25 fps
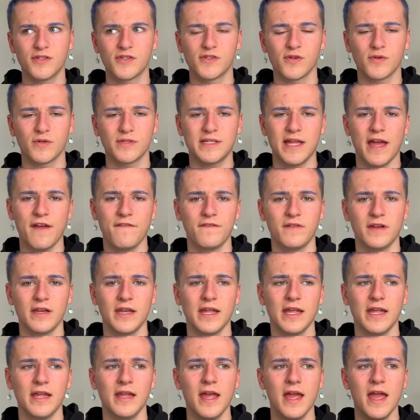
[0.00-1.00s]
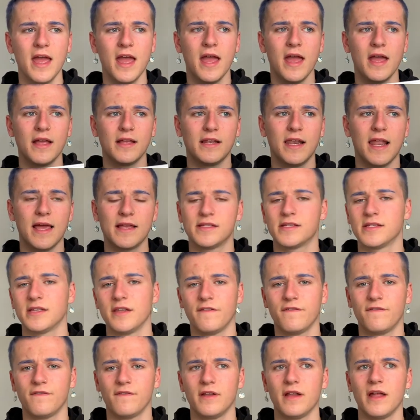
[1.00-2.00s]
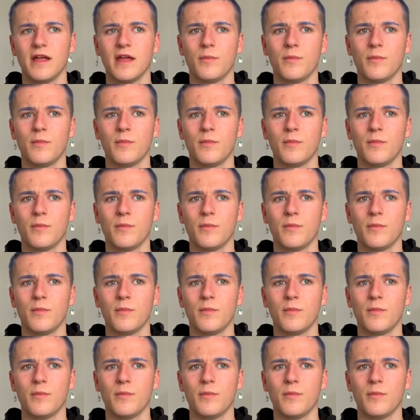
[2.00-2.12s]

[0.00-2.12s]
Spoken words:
So definitely less than a,